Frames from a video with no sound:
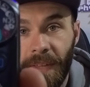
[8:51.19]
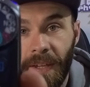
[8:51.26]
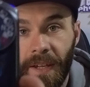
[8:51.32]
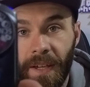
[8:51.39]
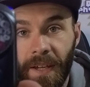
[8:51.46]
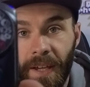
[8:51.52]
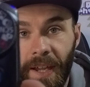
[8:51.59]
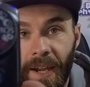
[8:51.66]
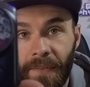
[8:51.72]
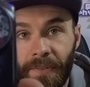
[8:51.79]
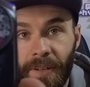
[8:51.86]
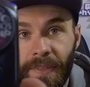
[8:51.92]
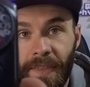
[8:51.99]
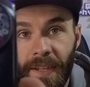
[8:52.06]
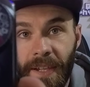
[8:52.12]

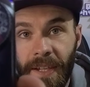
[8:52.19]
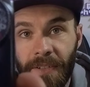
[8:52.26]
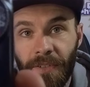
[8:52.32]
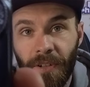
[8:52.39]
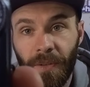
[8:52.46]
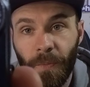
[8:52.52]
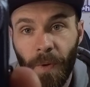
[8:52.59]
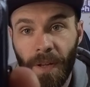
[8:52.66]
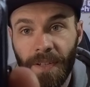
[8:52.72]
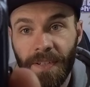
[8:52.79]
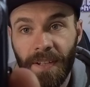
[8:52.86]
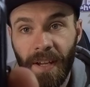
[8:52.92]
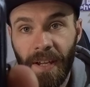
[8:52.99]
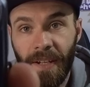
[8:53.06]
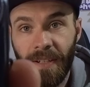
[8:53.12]
Everything is on one
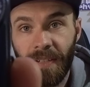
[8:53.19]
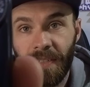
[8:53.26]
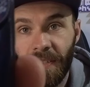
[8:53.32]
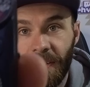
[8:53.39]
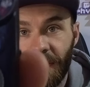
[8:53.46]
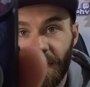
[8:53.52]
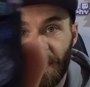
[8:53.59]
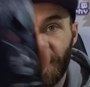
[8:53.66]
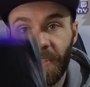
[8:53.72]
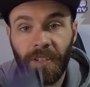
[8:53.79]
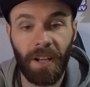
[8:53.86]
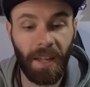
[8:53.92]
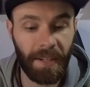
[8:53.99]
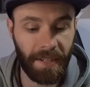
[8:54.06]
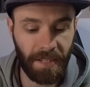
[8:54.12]
side, just as you'd
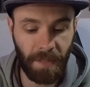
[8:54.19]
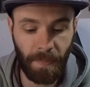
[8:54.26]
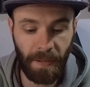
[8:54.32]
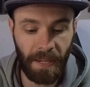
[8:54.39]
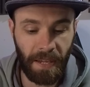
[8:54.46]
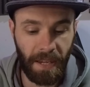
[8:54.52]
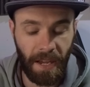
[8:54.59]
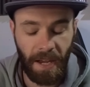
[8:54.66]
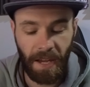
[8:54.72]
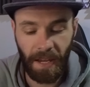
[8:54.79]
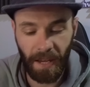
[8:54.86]
like it to be,